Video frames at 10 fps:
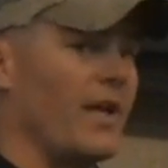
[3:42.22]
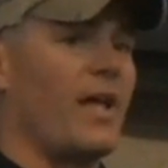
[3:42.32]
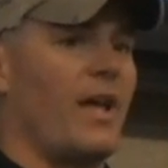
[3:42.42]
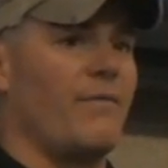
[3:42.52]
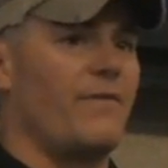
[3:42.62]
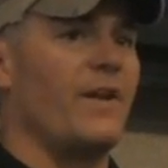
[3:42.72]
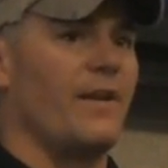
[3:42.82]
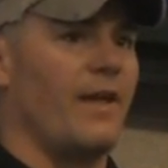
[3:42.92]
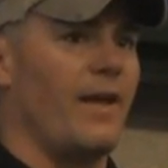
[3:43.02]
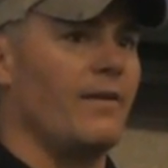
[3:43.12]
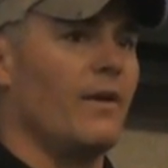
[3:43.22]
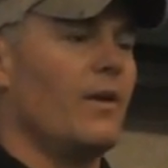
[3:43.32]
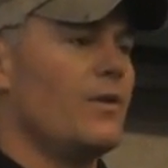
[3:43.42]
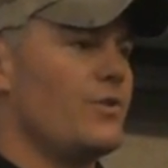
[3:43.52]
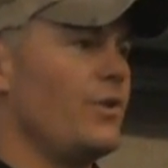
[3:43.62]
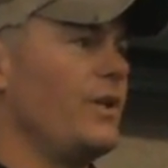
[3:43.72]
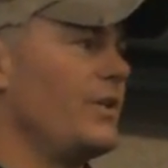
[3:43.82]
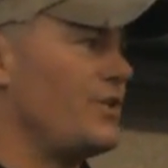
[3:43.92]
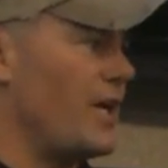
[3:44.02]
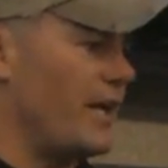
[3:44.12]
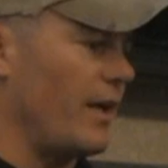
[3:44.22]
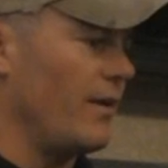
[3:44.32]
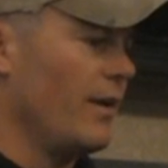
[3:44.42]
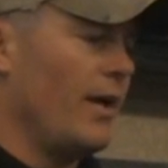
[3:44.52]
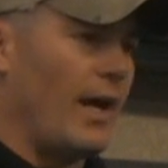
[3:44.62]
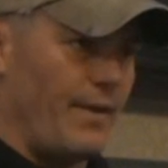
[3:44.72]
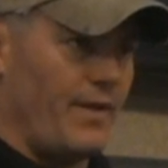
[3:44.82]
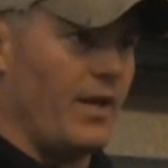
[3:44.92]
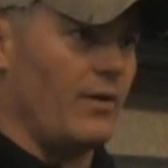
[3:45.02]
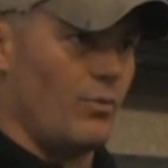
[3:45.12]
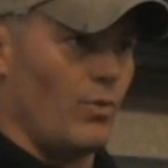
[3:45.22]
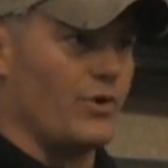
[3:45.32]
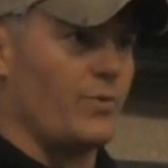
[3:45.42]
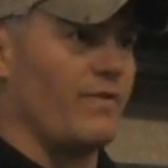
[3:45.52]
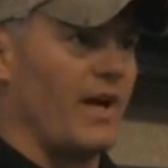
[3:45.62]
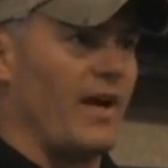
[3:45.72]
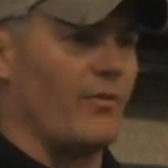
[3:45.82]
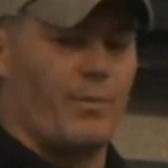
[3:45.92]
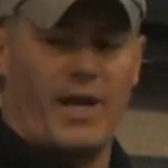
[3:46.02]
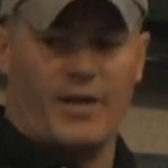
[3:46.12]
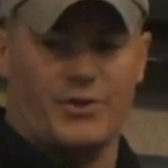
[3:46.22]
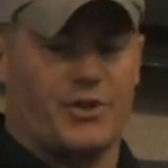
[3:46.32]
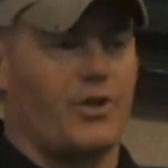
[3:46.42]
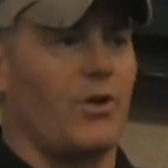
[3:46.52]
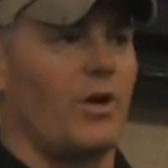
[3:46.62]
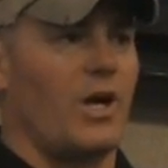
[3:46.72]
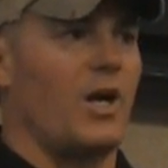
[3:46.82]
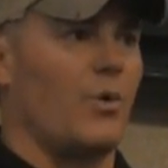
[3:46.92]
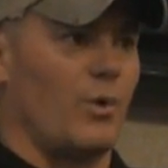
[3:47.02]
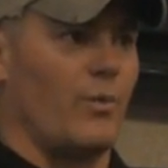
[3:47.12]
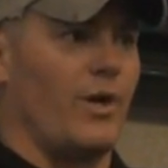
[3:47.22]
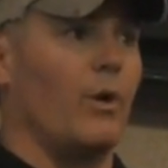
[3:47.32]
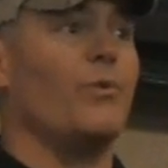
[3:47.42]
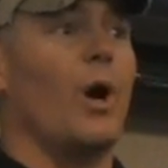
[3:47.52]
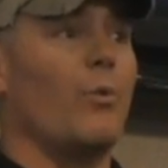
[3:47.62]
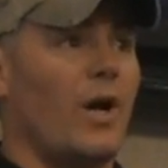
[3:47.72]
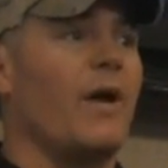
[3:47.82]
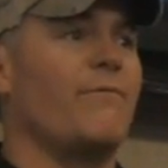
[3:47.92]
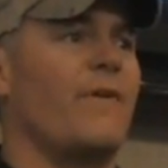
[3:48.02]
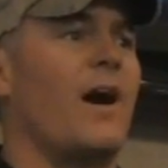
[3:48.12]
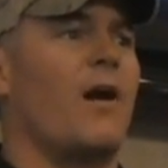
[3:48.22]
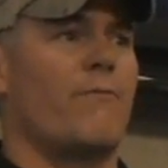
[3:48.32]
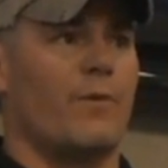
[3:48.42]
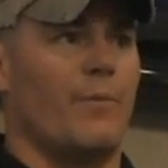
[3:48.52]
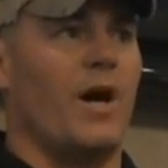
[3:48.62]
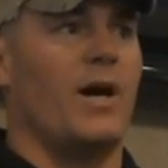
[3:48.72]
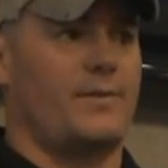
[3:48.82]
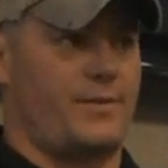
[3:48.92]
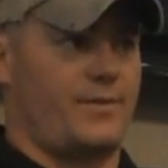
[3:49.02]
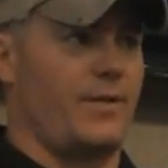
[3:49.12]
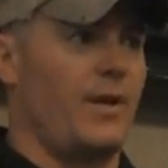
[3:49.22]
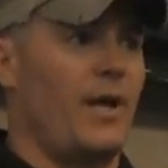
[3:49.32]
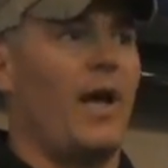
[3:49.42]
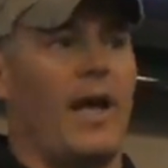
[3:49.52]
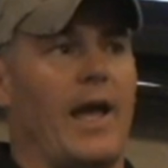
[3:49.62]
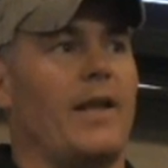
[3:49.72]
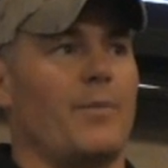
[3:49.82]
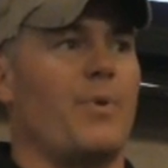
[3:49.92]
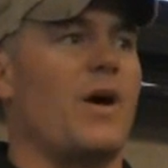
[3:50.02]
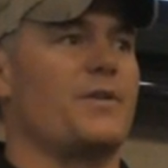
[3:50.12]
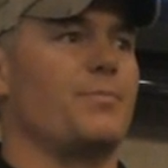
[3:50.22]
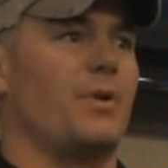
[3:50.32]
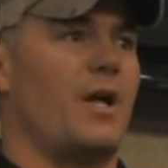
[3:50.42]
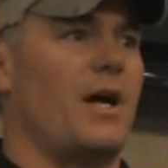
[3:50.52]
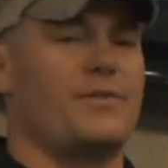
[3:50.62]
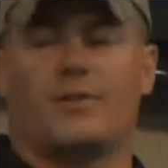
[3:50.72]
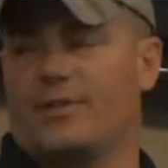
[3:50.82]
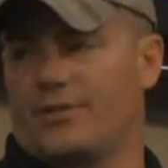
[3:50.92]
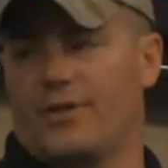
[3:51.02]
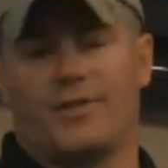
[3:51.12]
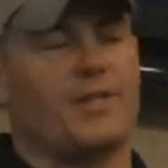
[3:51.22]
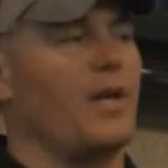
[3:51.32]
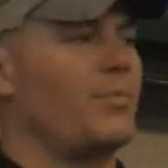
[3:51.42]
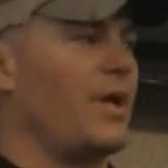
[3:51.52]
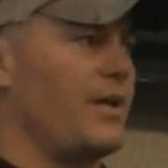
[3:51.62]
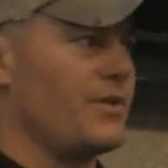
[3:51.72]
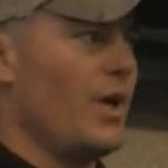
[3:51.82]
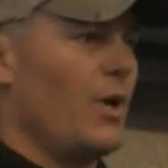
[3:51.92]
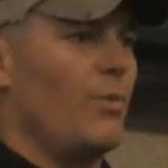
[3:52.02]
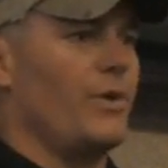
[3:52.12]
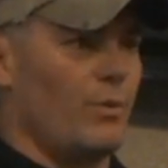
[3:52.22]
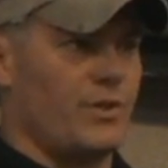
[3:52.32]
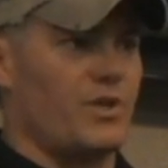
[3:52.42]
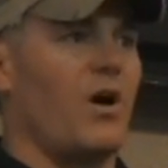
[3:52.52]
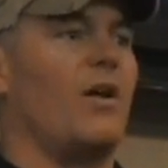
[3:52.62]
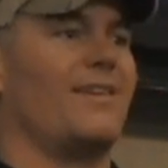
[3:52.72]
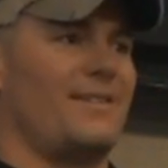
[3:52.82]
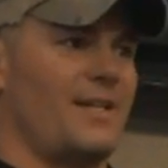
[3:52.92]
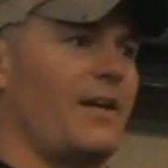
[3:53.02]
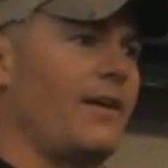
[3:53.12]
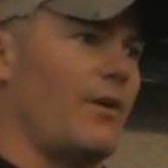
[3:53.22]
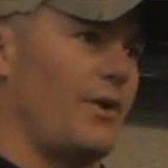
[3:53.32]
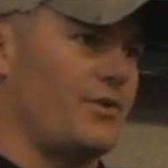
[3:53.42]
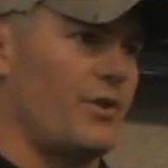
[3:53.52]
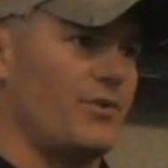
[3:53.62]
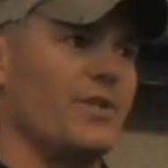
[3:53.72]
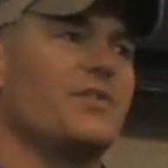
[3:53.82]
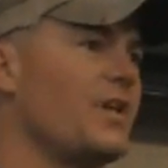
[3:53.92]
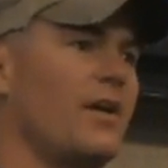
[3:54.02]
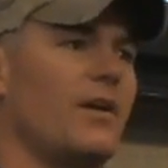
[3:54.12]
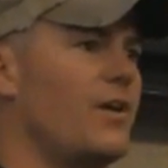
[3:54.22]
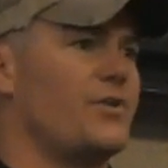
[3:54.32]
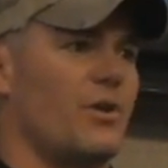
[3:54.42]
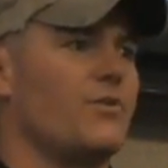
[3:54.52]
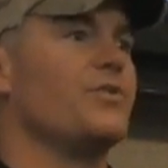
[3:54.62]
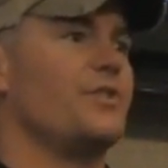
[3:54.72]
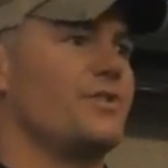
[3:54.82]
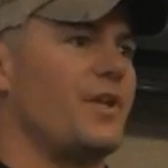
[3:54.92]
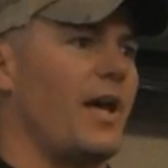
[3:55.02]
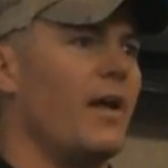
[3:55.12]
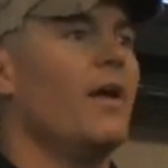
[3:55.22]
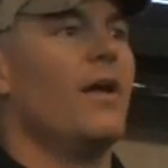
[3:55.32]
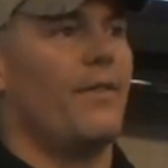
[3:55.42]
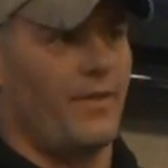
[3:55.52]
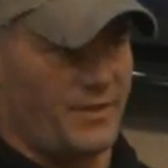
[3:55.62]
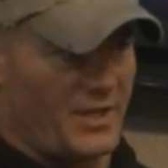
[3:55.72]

that can't fit in that, so you need to check it. And then once we've got everybody in a secure area where we know no gunfire from us and a possible hostile is going to take place, we do what's called a secondary search. And a secondary search is just that. The